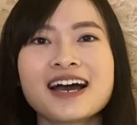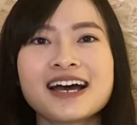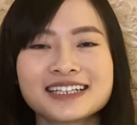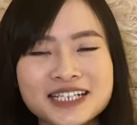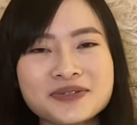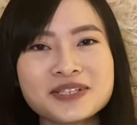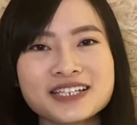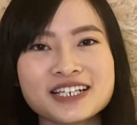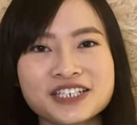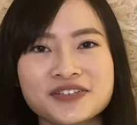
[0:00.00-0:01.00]
This was
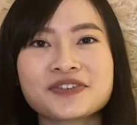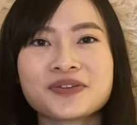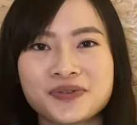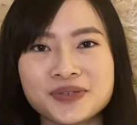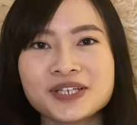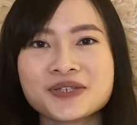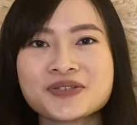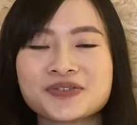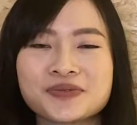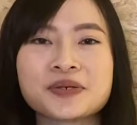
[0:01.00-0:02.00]
achieved through the use of
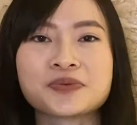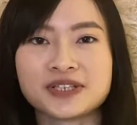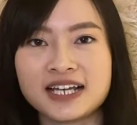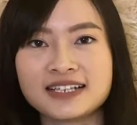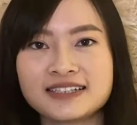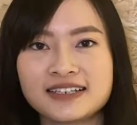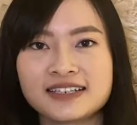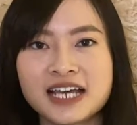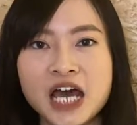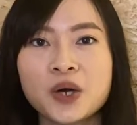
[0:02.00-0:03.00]
the word protested,
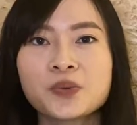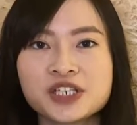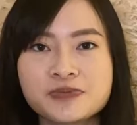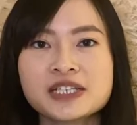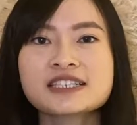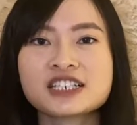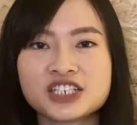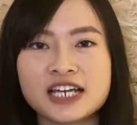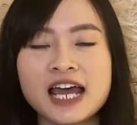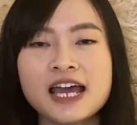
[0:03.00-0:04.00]
which means the
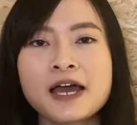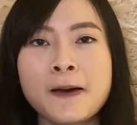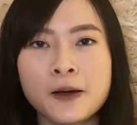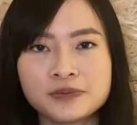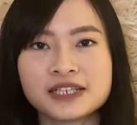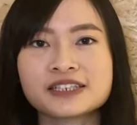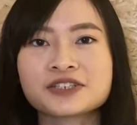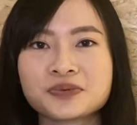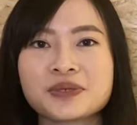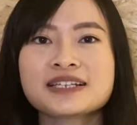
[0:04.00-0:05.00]
chair objected to
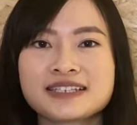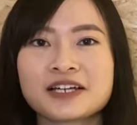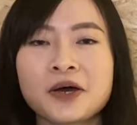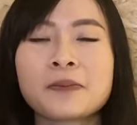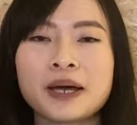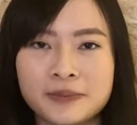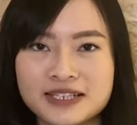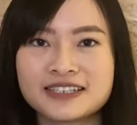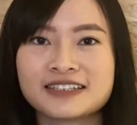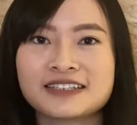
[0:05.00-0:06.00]
being sat on by Miss
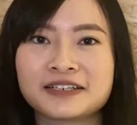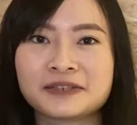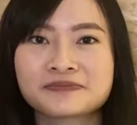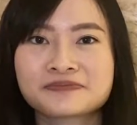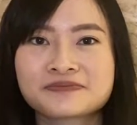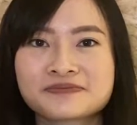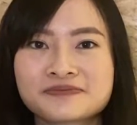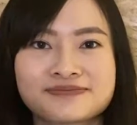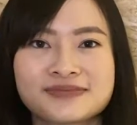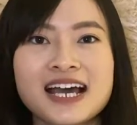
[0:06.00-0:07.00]
Cynthia.
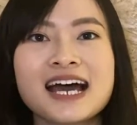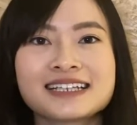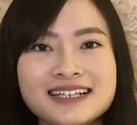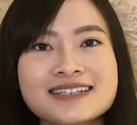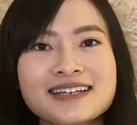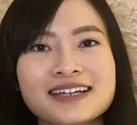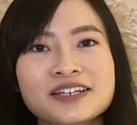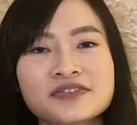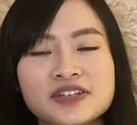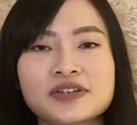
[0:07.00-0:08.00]
This technique
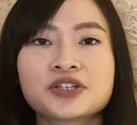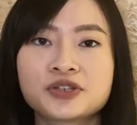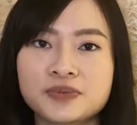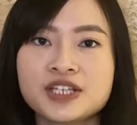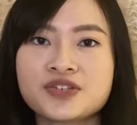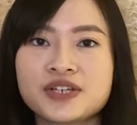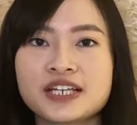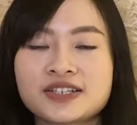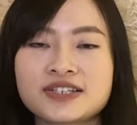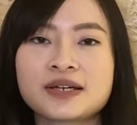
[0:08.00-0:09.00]
of giving human trait
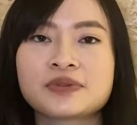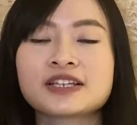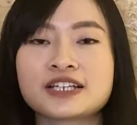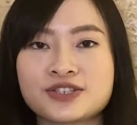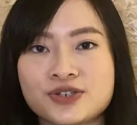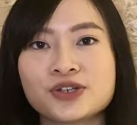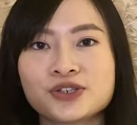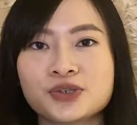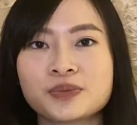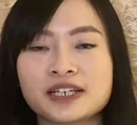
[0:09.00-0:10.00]
to something that's
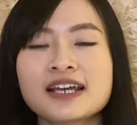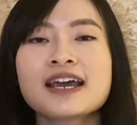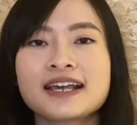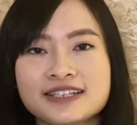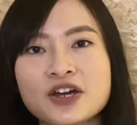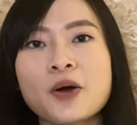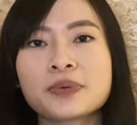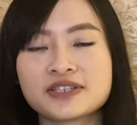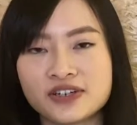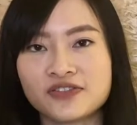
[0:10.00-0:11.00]
non-human is called
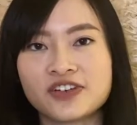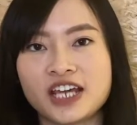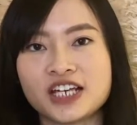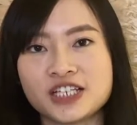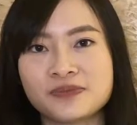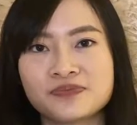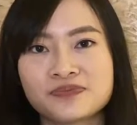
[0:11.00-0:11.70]
personification.